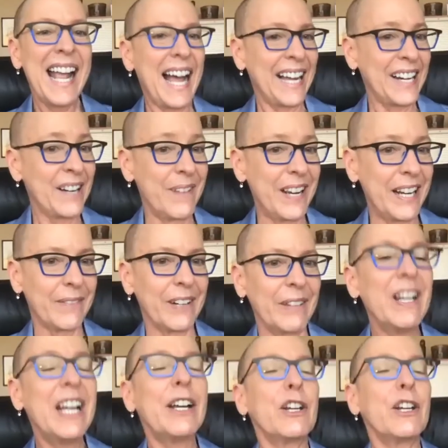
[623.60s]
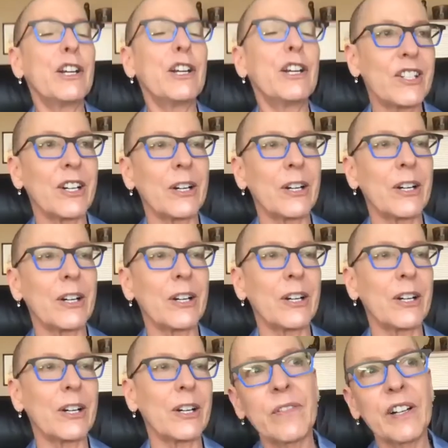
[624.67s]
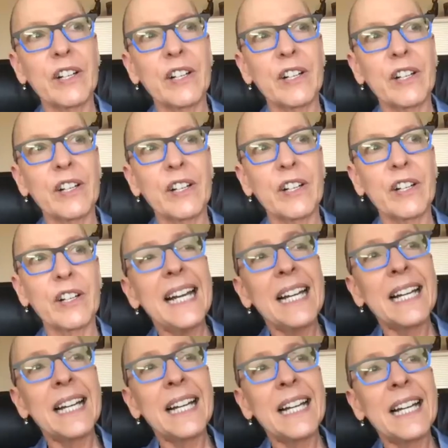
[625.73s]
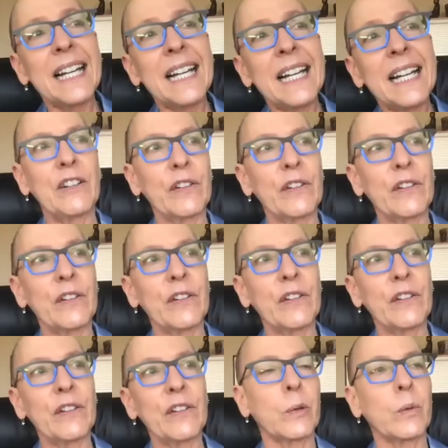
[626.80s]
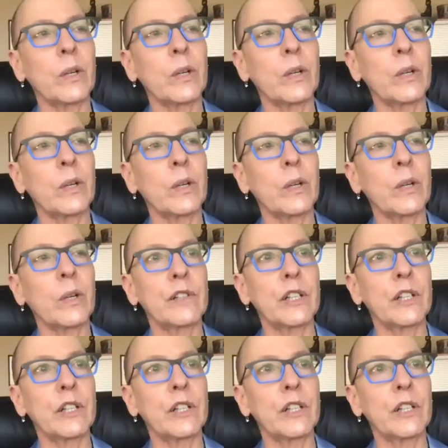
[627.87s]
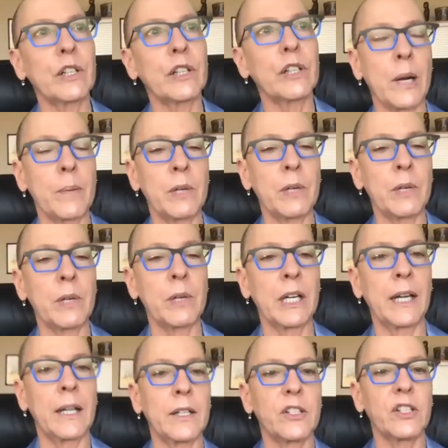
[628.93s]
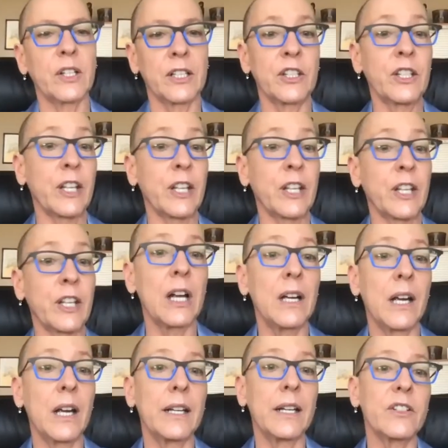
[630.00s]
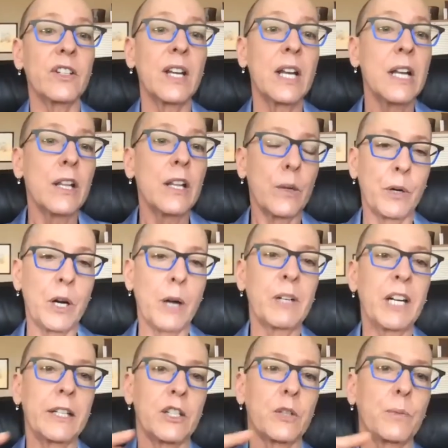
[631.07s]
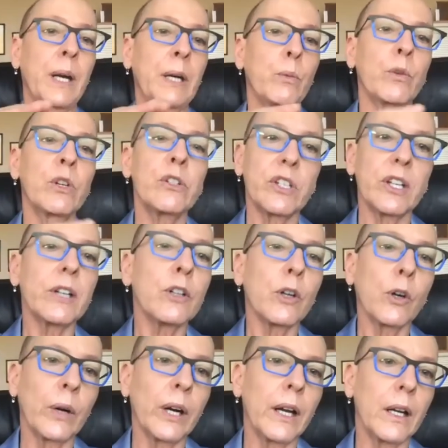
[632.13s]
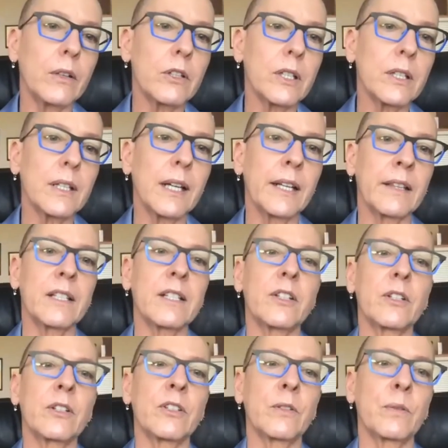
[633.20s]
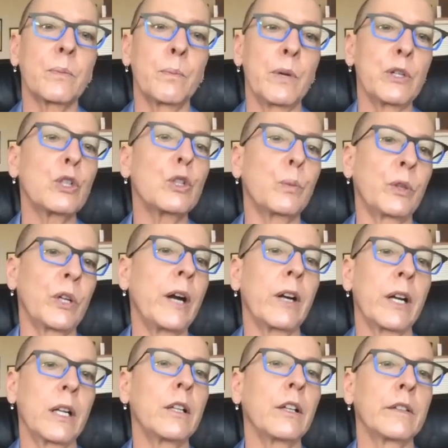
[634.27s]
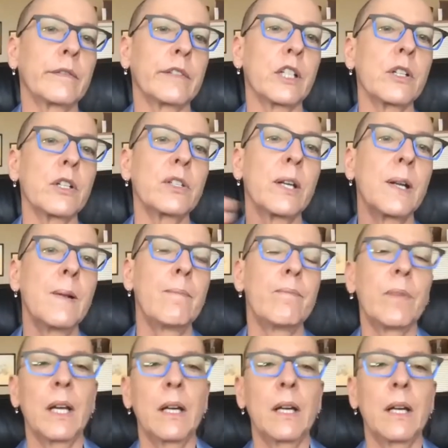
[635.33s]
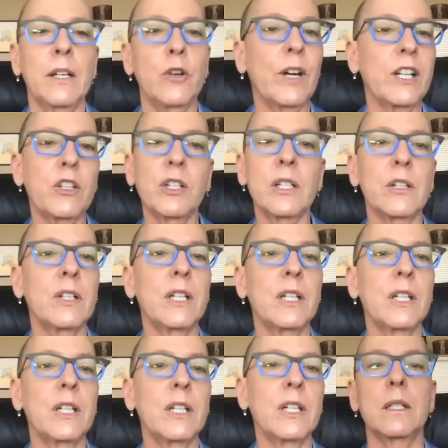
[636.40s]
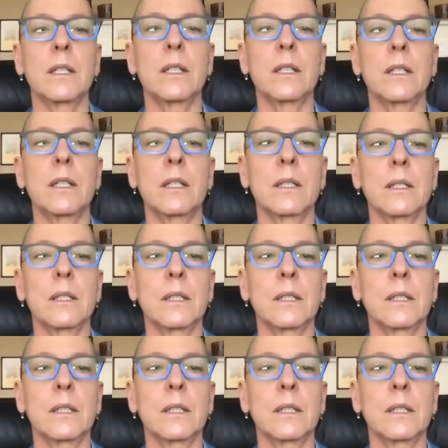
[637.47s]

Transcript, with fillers: at a minimum, you need to start with two clovers. And if you're dealing with the kind of clover that propagates, because there are both kinds, that propagates by roots underground, and this is most prairie clovers, you actually don't need any bees